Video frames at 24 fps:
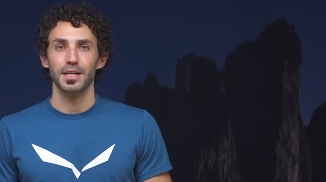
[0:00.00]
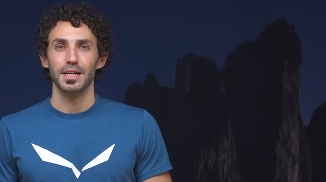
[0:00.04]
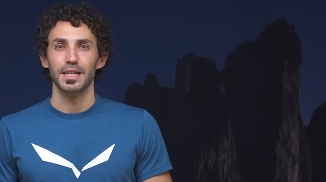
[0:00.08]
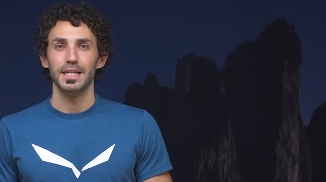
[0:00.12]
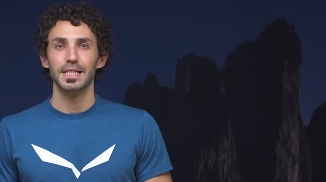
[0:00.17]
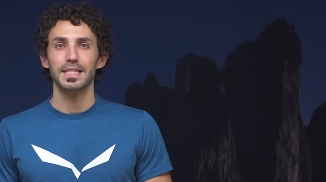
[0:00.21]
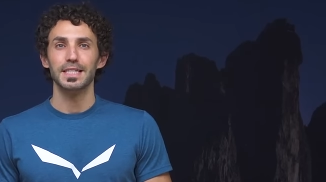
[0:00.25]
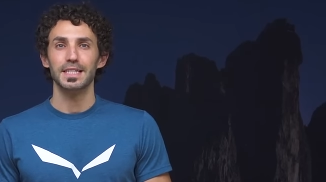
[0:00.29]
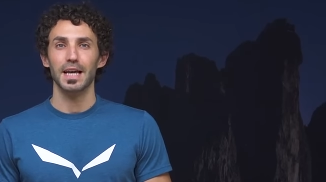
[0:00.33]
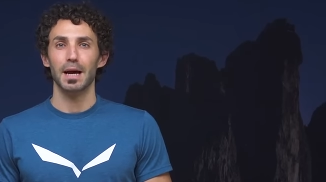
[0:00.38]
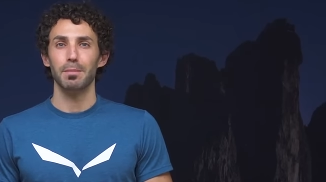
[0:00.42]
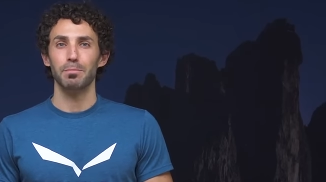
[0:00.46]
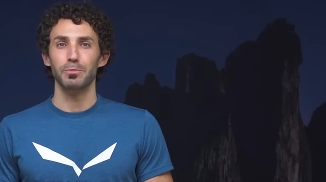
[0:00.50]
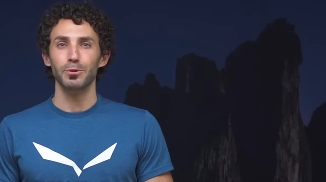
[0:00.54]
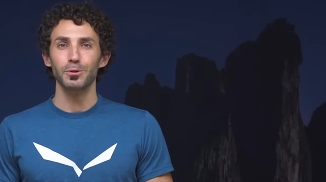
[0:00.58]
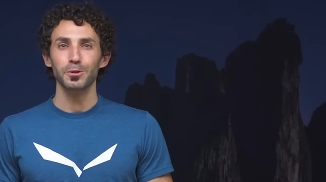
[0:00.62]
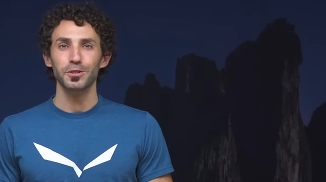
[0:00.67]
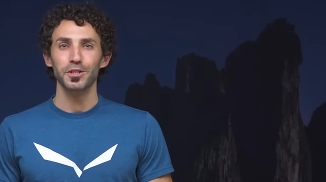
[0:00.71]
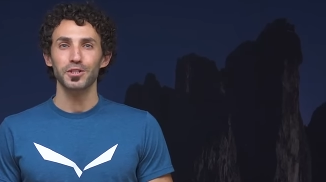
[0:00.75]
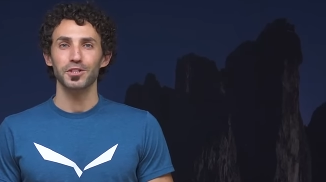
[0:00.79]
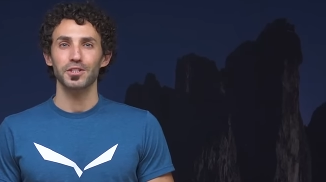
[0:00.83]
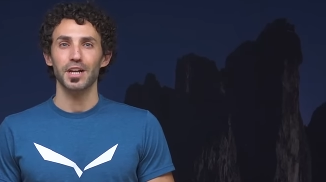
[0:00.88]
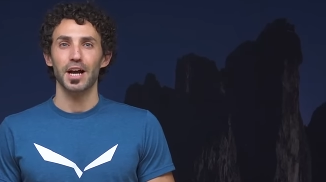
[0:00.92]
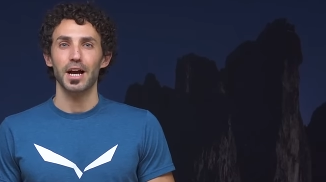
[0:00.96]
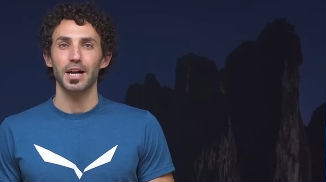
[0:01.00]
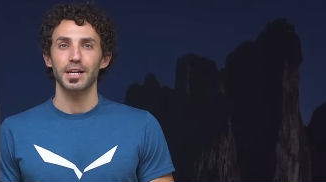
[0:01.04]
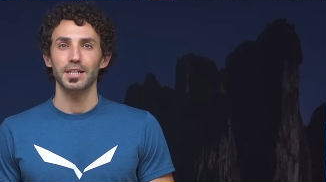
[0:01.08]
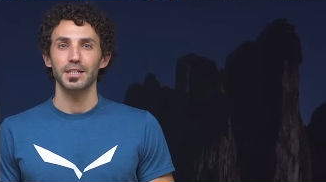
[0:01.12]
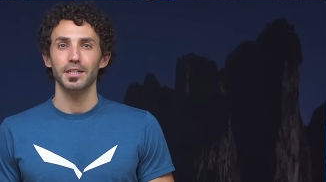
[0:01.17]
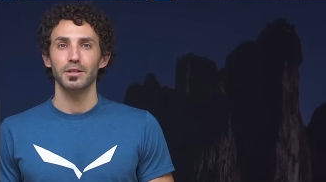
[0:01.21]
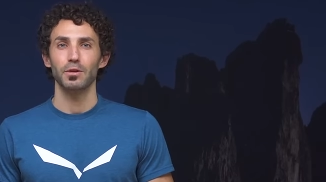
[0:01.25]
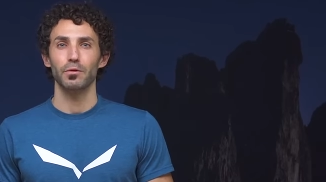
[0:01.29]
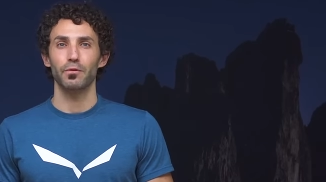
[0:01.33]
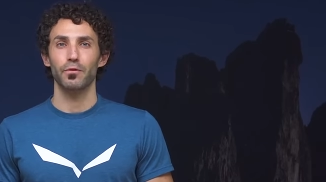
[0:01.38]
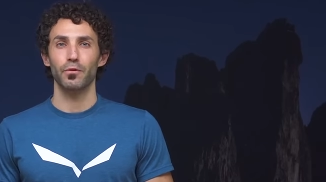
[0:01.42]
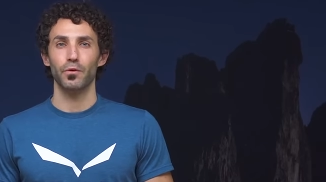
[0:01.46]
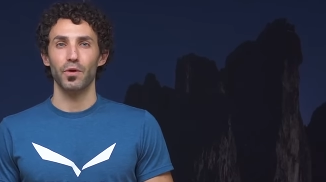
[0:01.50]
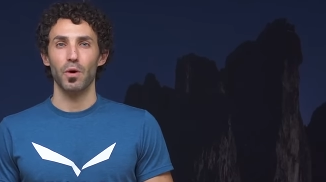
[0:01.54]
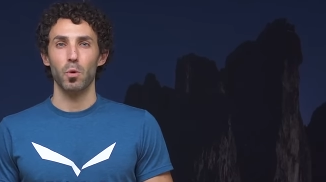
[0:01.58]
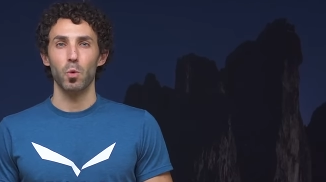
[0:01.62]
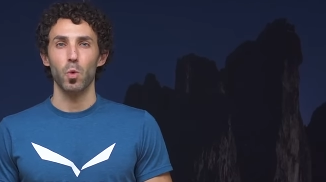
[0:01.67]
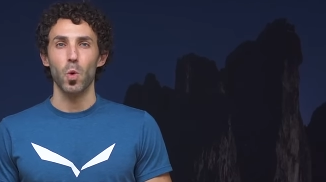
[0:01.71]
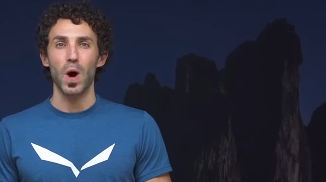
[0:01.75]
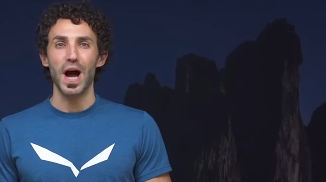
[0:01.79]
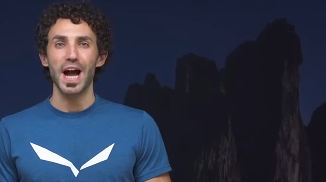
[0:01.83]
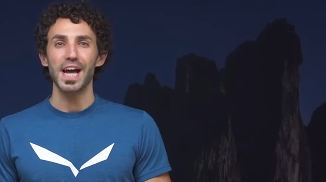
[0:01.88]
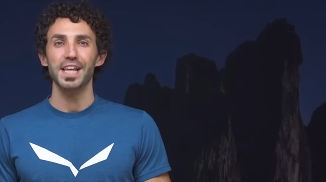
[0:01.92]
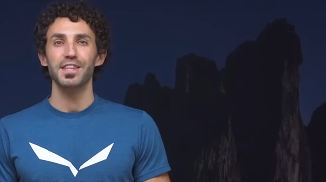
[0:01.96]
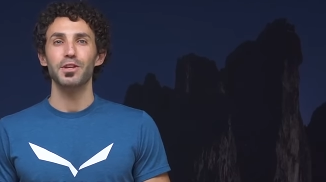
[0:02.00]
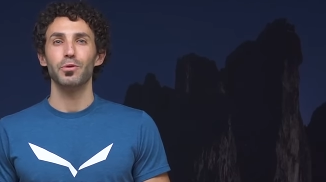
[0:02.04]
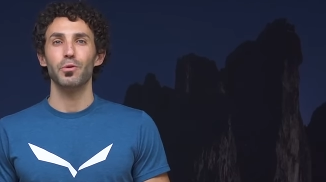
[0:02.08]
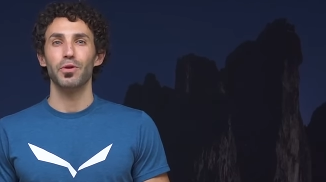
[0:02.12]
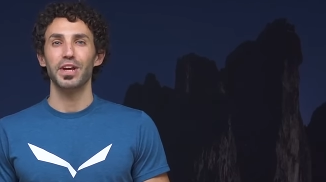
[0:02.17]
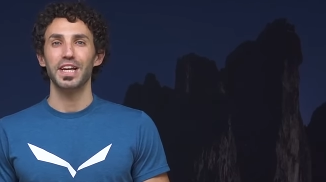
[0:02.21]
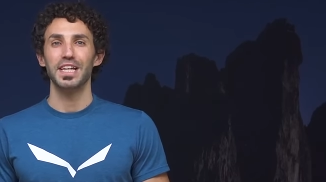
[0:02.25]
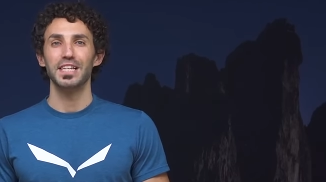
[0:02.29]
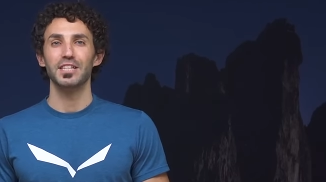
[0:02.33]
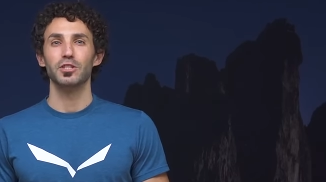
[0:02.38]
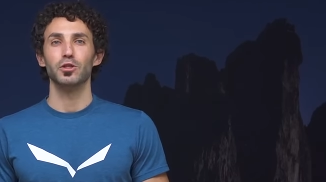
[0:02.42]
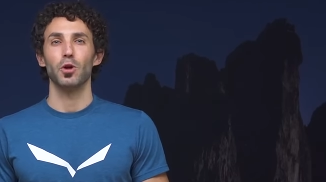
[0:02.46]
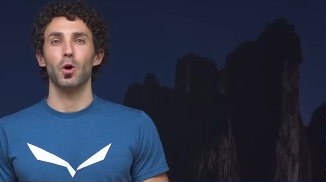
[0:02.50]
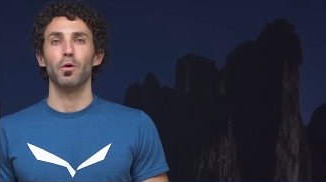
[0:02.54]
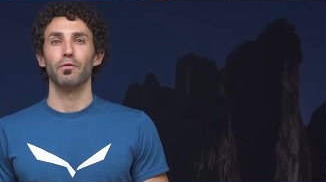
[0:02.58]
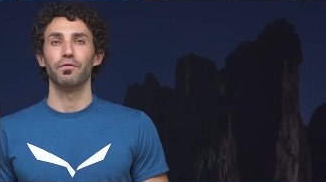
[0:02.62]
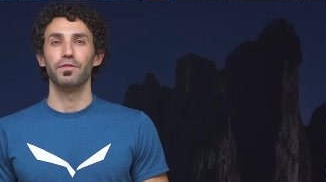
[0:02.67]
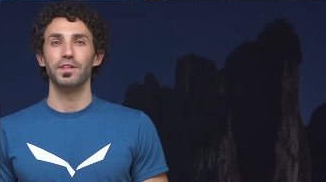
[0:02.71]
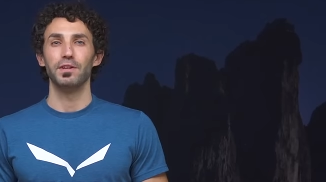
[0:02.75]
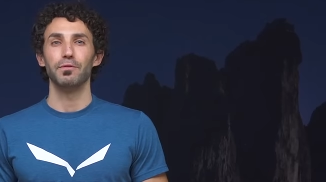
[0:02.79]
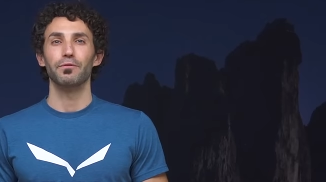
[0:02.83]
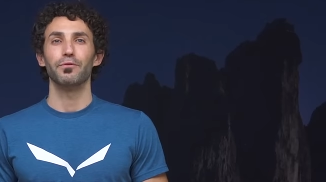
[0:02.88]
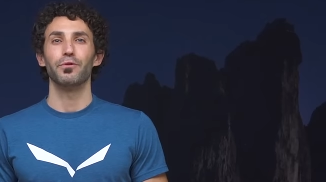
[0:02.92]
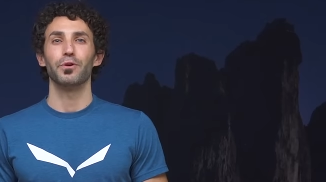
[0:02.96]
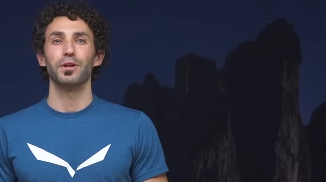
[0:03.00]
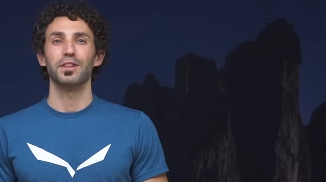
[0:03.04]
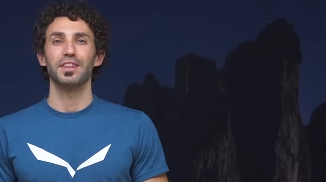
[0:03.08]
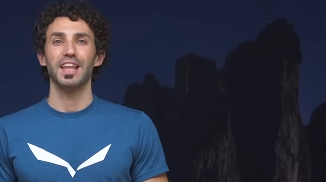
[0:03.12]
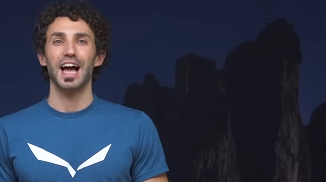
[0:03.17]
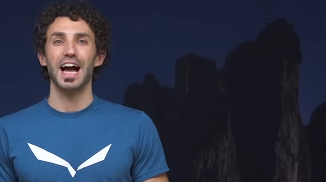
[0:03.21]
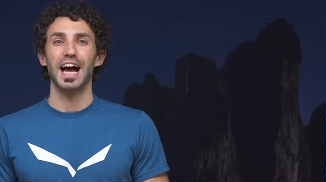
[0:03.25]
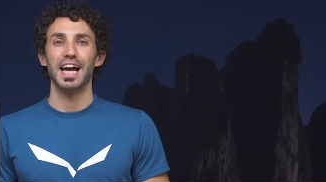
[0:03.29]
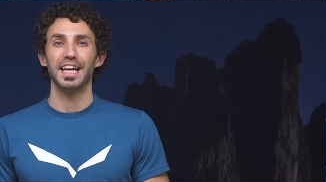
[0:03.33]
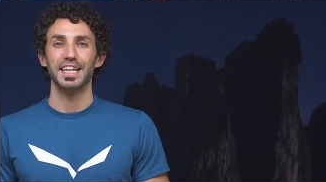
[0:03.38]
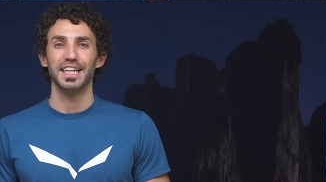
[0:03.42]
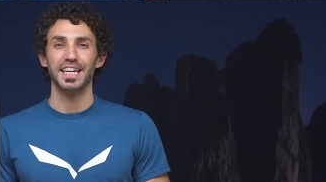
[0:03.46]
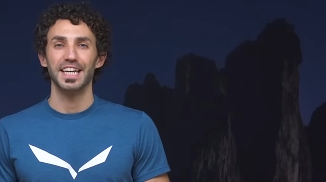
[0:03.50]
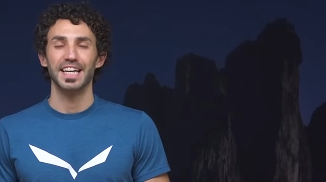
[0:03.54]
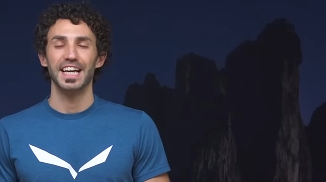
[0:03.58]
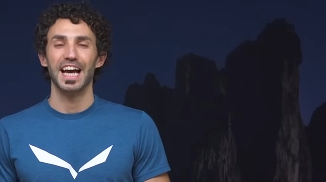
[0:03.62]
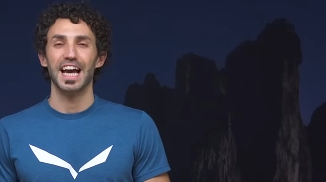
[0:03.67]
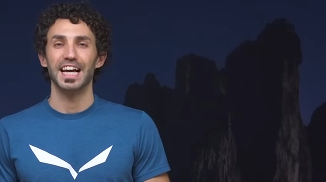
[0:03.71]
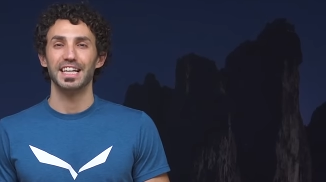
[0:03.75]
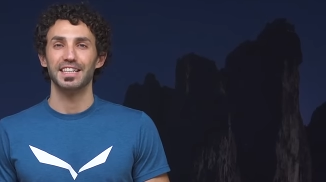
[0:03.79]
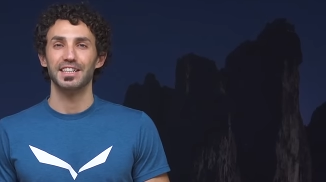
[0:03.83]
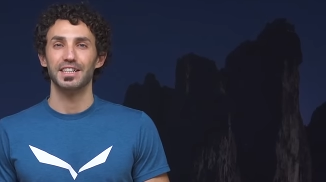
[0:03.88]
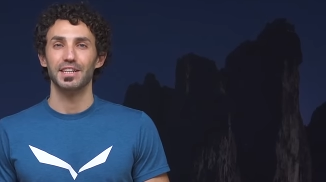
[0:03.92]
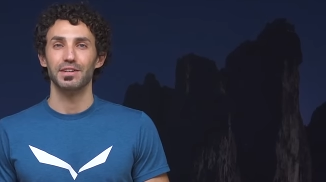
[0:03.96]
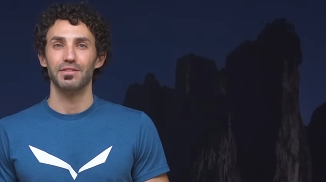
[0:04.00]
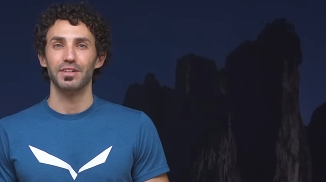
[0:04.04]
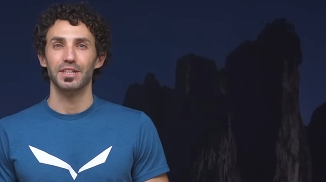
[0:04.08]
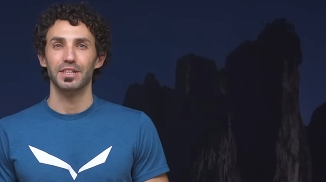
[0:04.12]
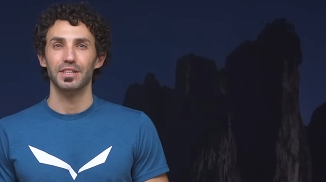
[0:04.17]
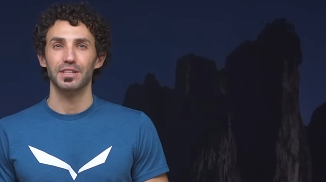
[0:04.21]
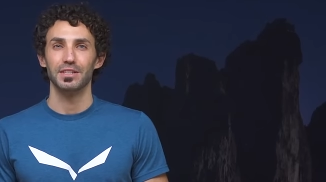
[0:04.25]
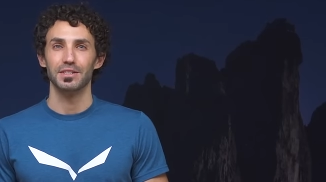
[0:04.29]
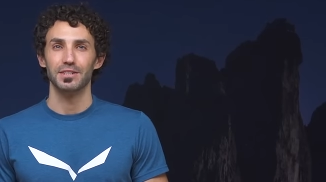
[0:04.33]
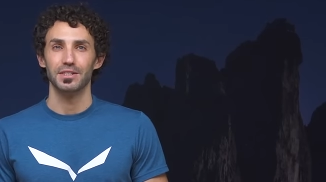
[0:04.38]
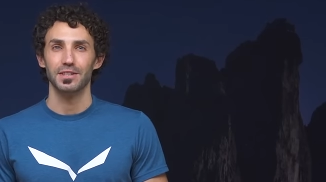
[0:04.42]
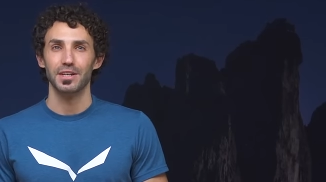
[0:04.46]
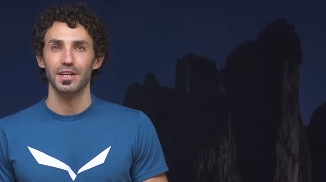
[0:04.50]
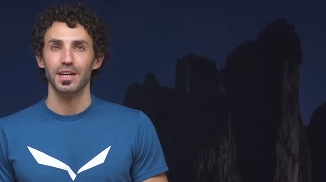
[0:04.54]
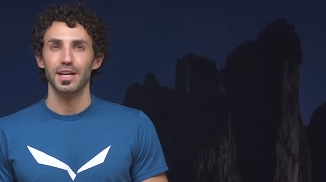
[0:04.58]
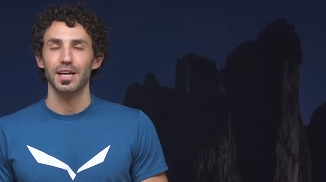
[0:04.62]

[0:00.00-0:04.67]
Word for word: It's a boot targeted for a wide range of different hiking activities.